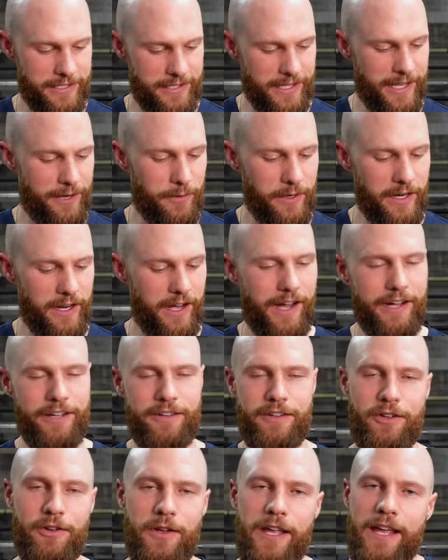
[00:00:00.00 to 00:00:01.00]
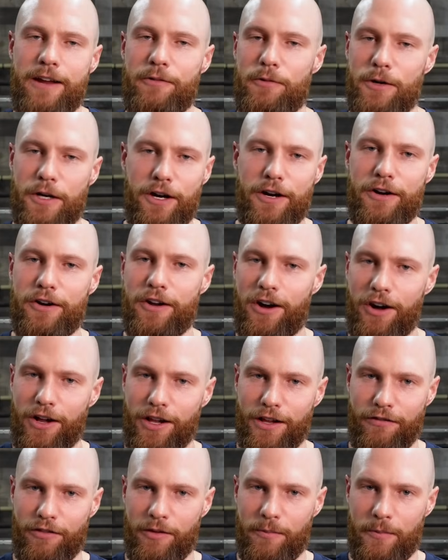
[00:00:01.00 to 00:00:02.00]
So that one, you can't regard
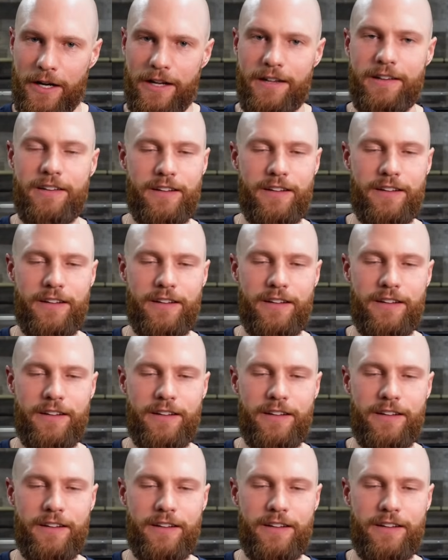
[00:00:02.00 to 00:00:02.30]
all of them, right?